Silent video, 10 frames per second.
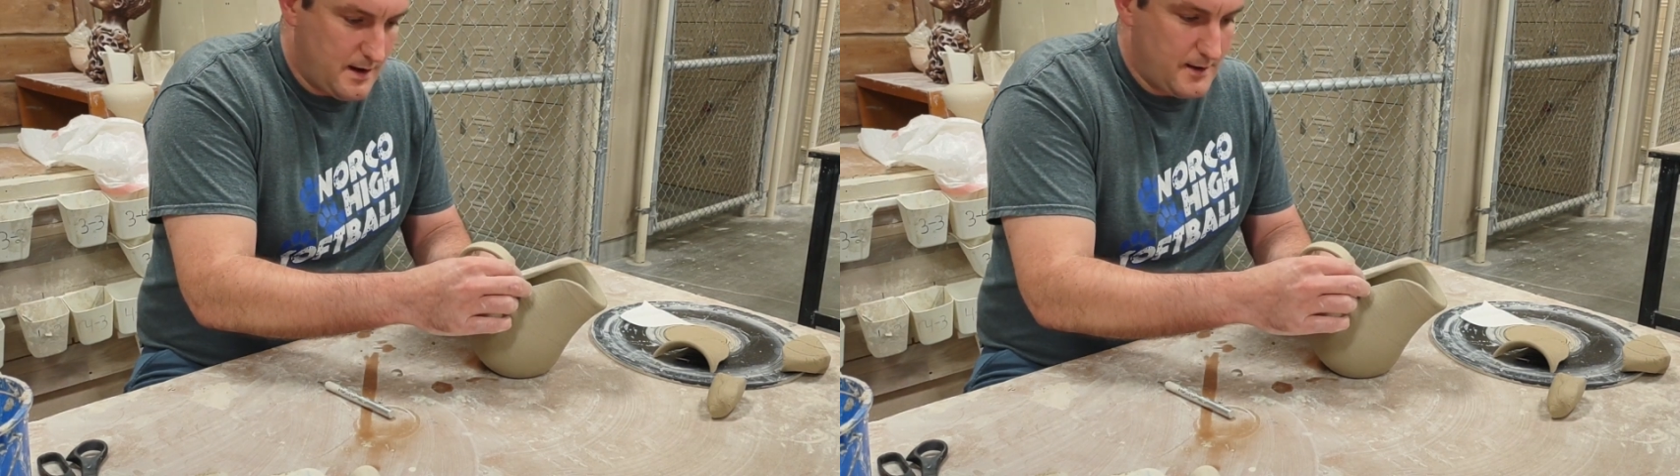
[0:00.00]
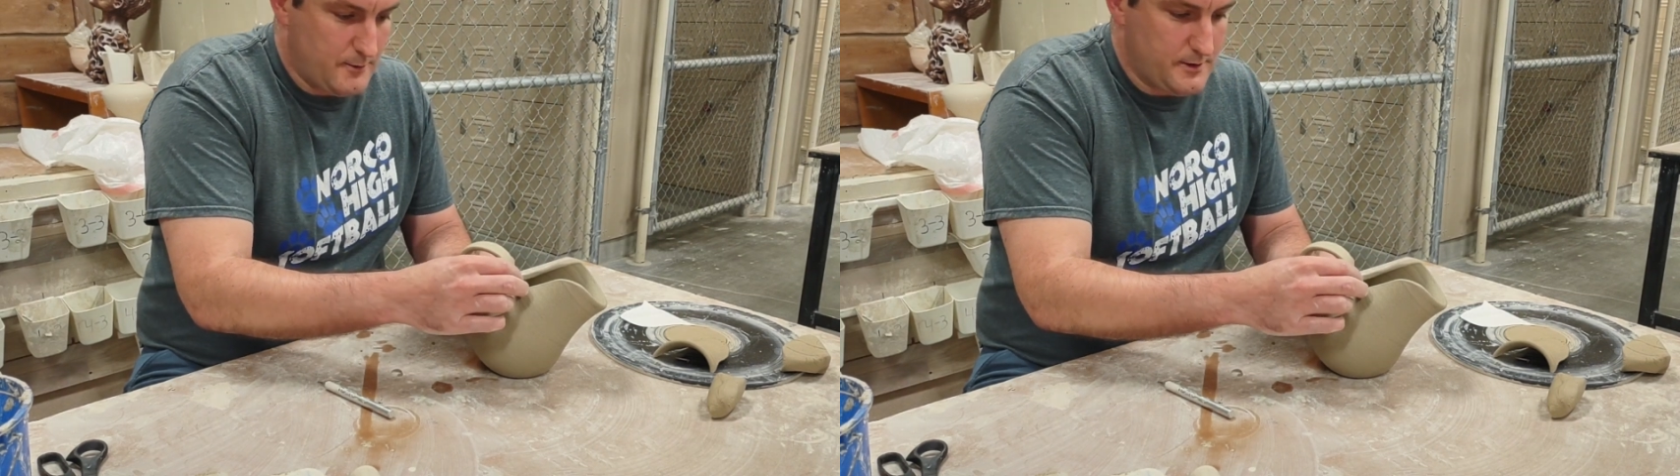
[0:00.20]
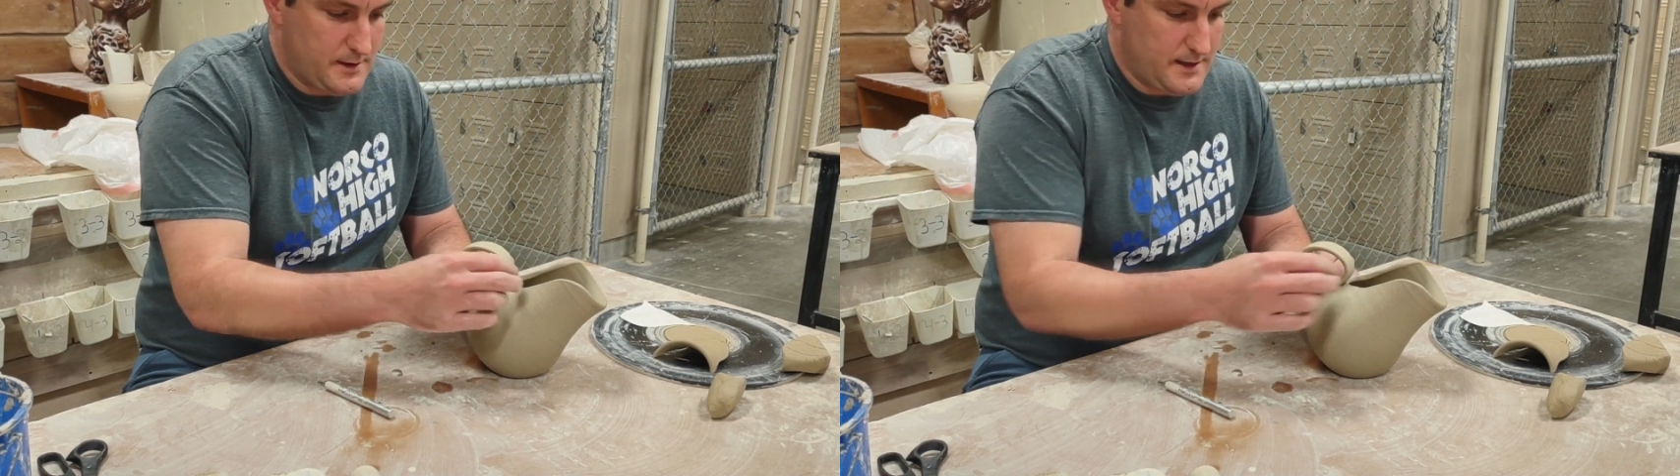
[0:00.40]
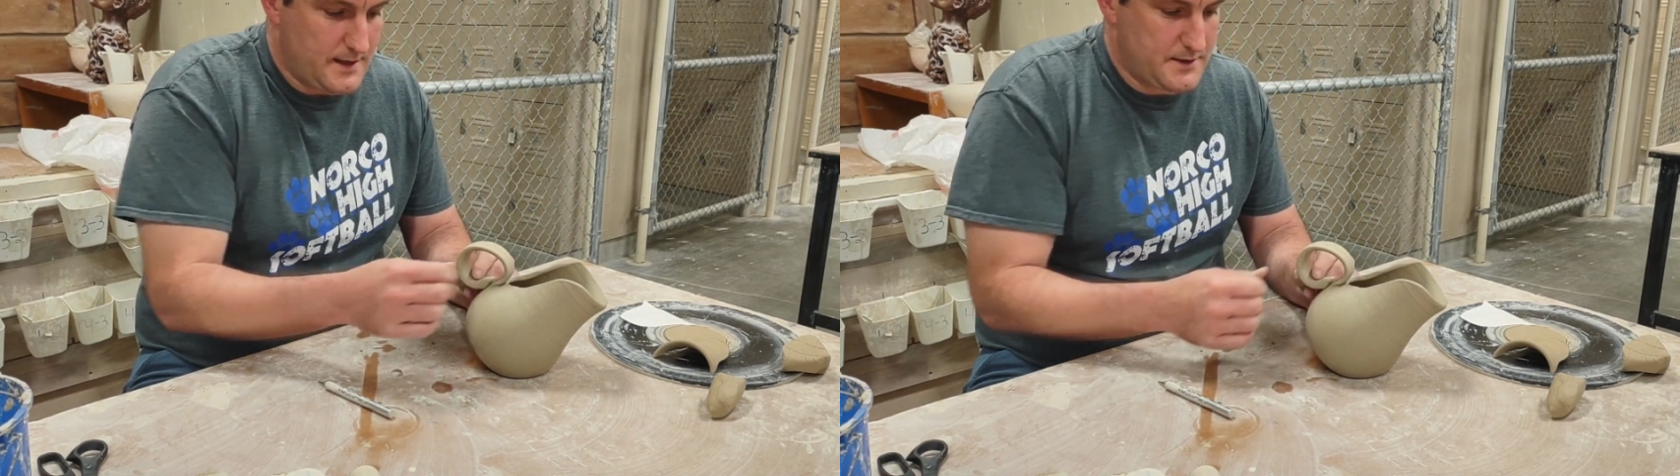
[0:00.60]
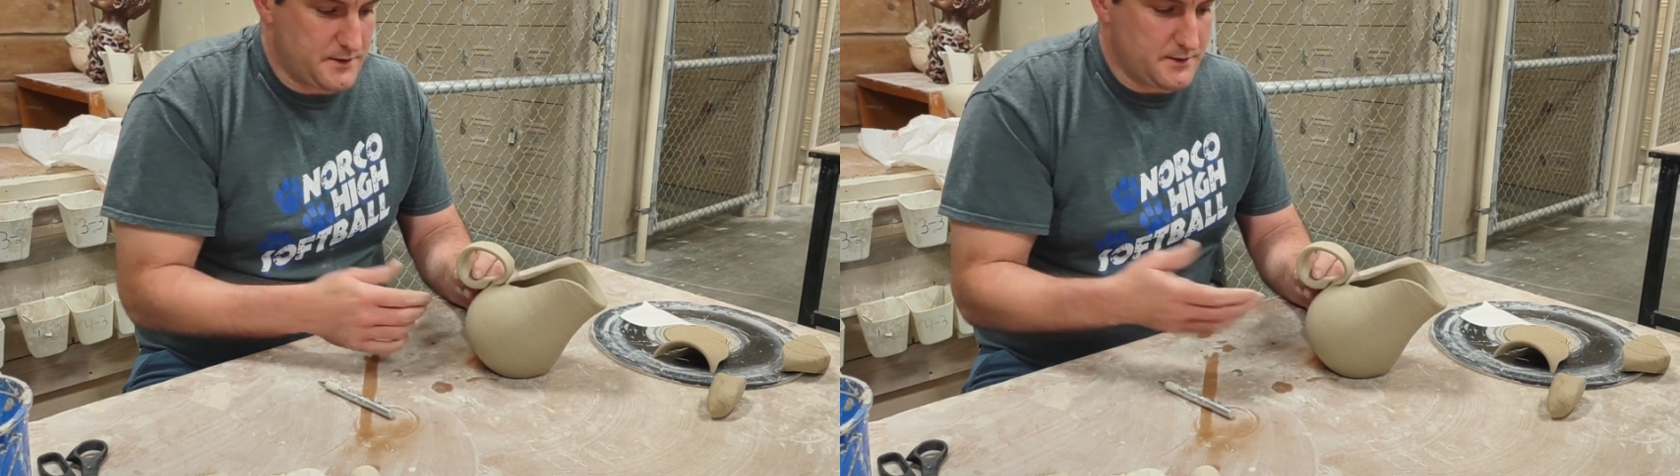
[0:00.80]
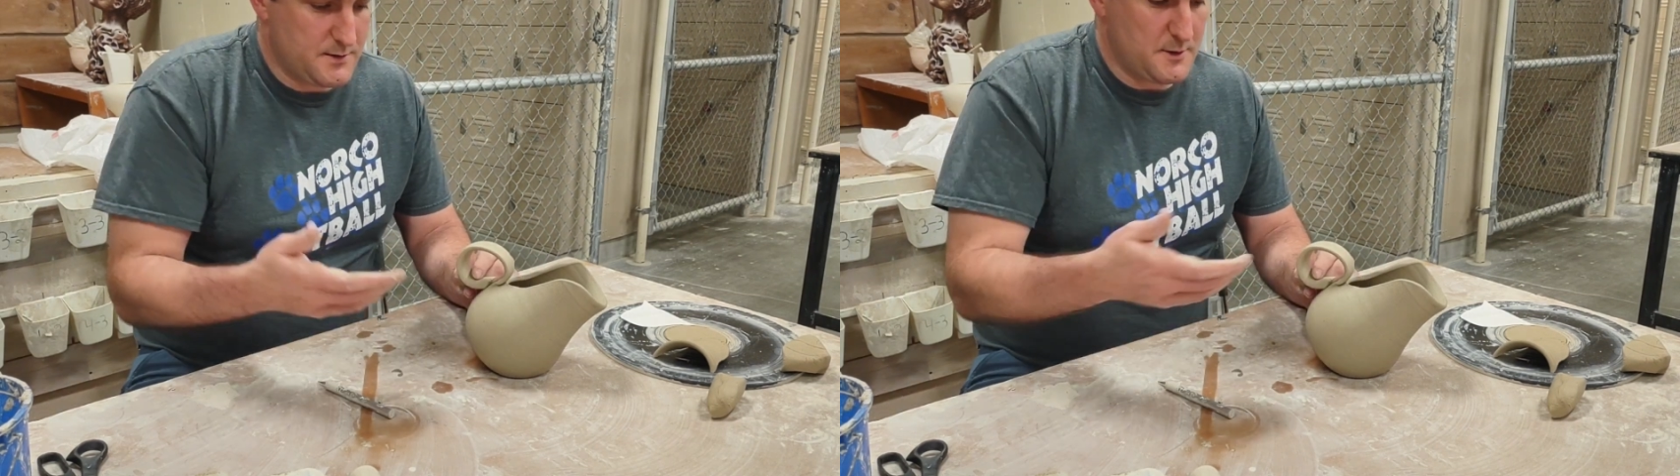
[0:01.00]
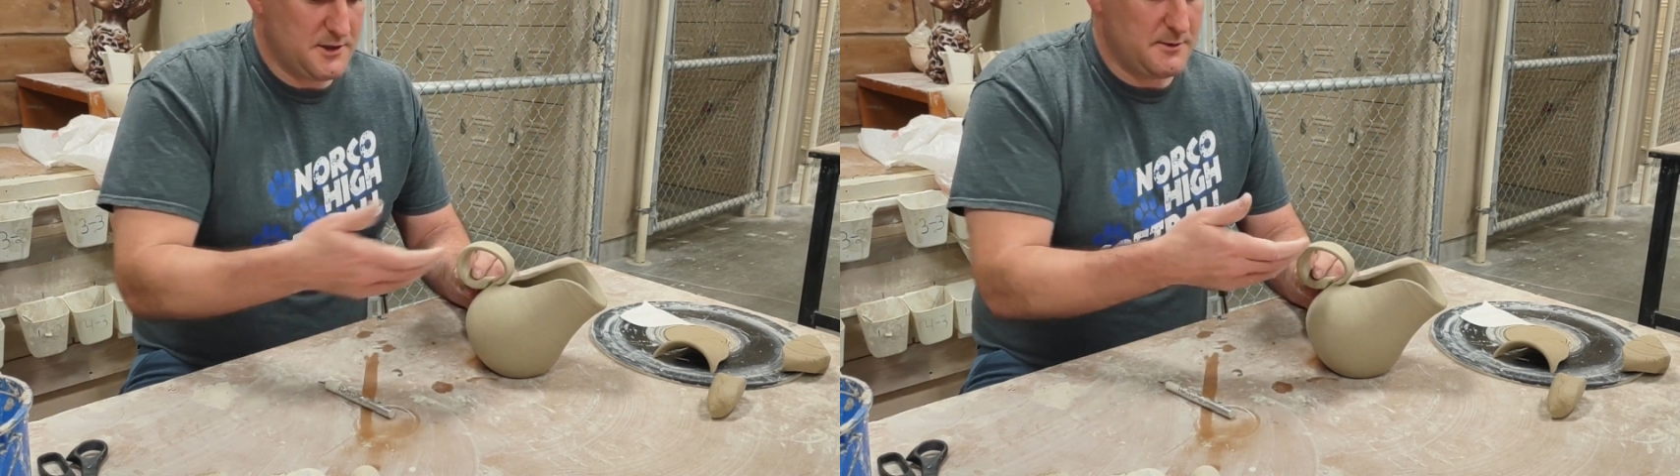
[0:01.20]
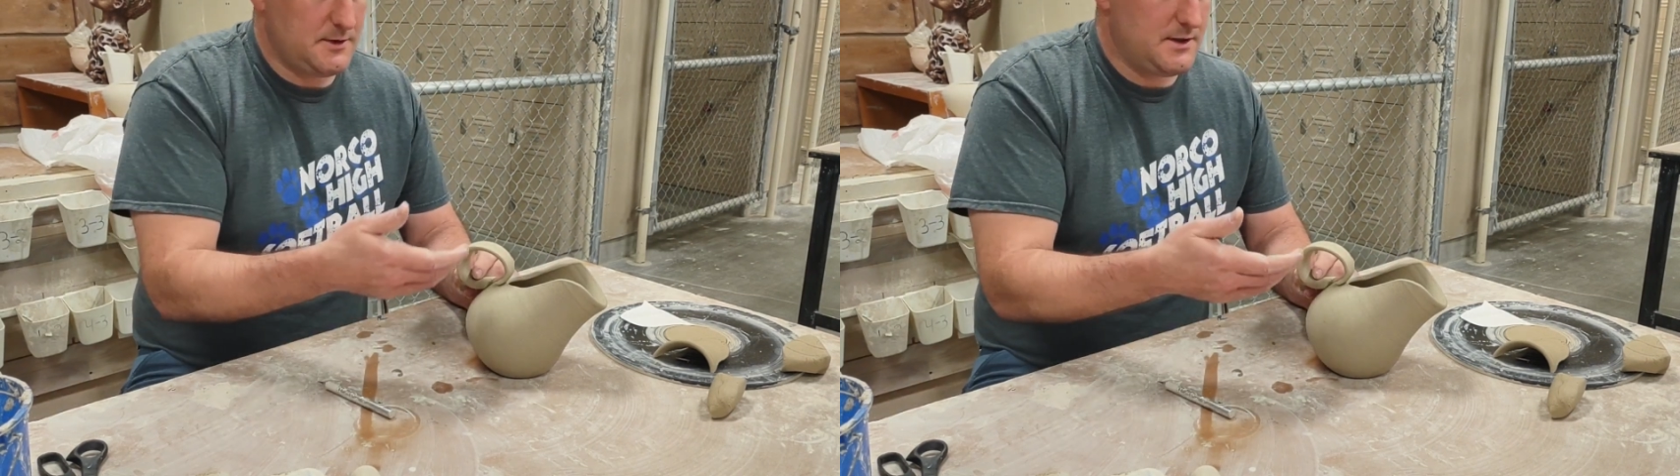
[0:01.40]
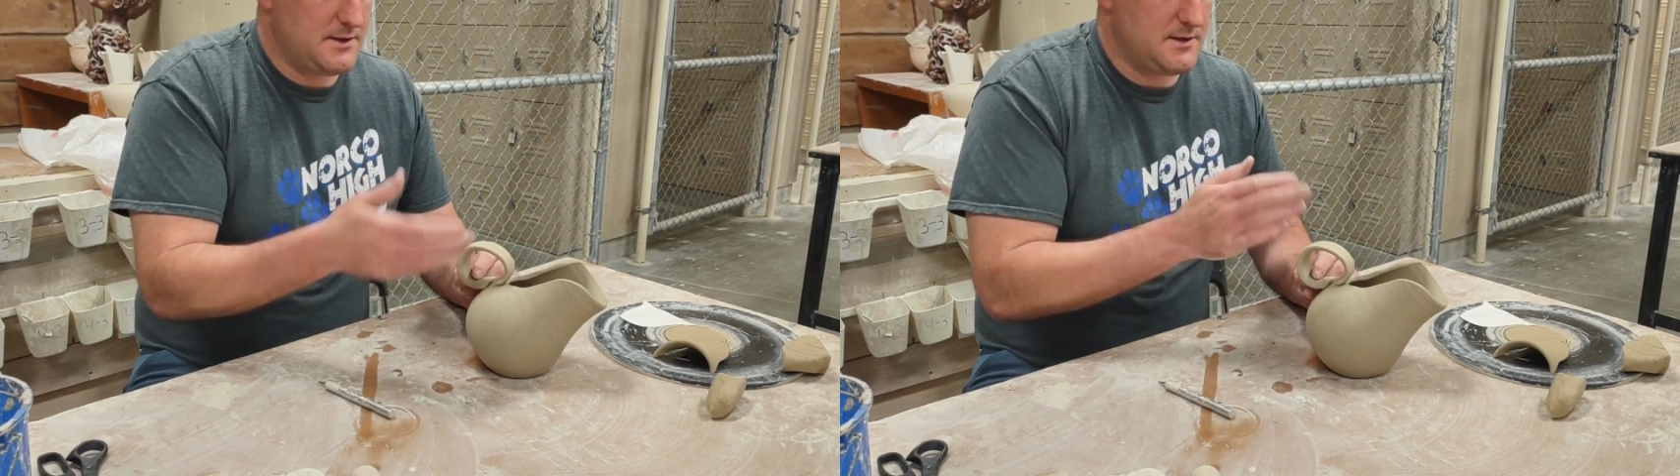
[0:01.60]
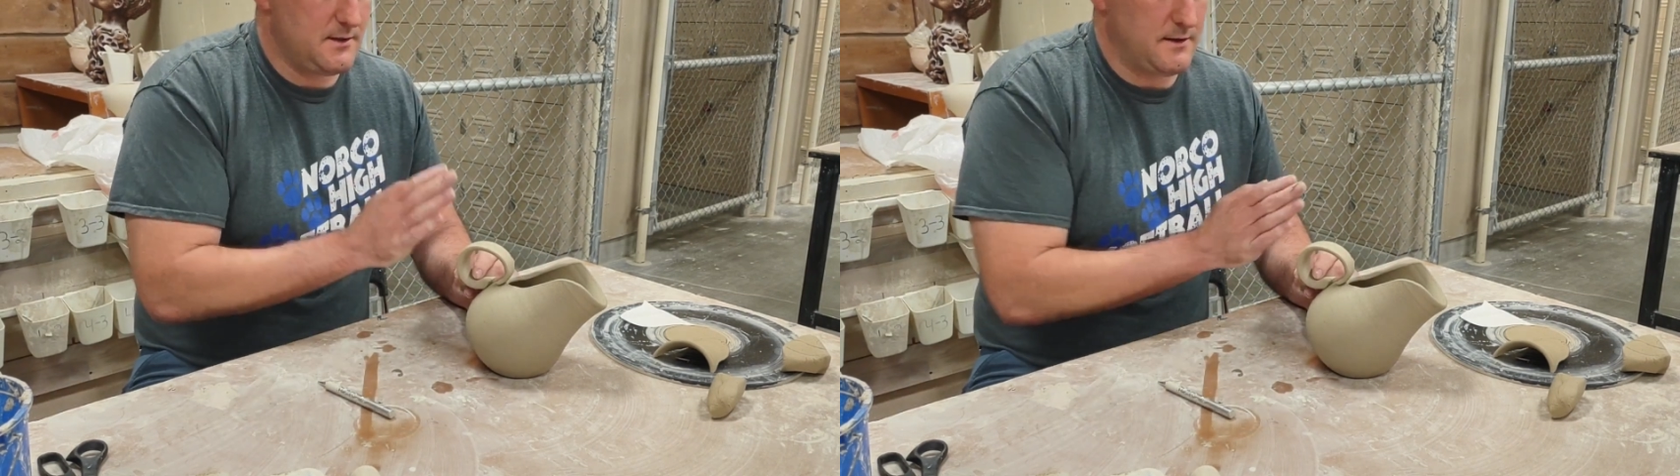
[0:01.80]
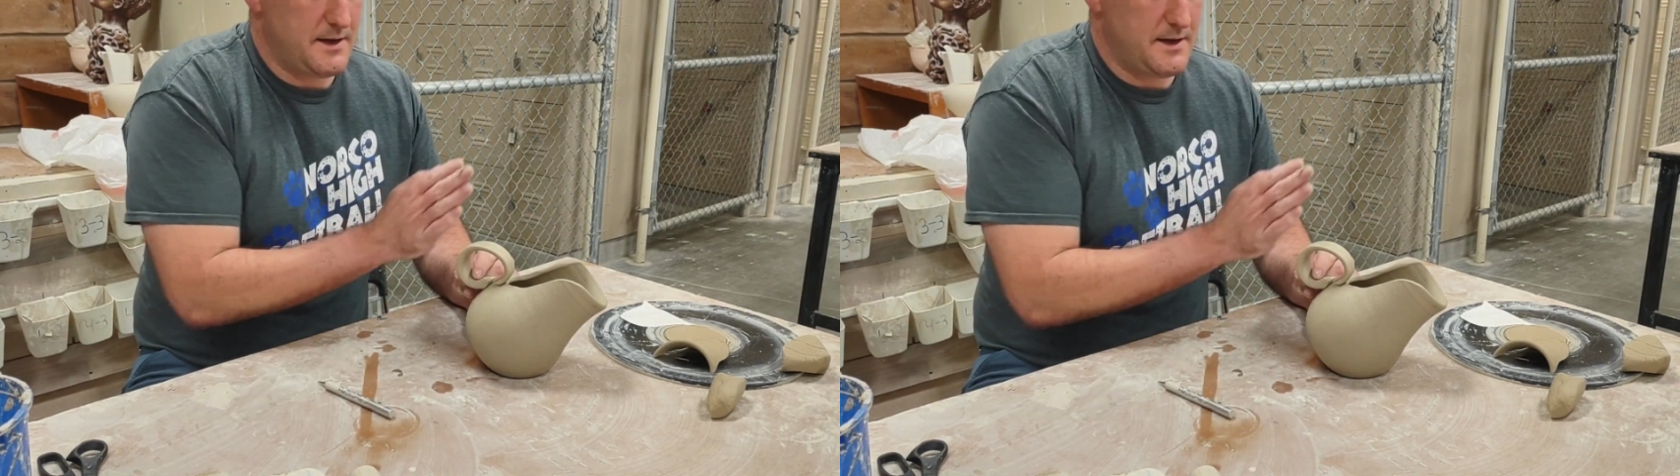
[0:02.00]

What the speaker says: I really like to, especially with this little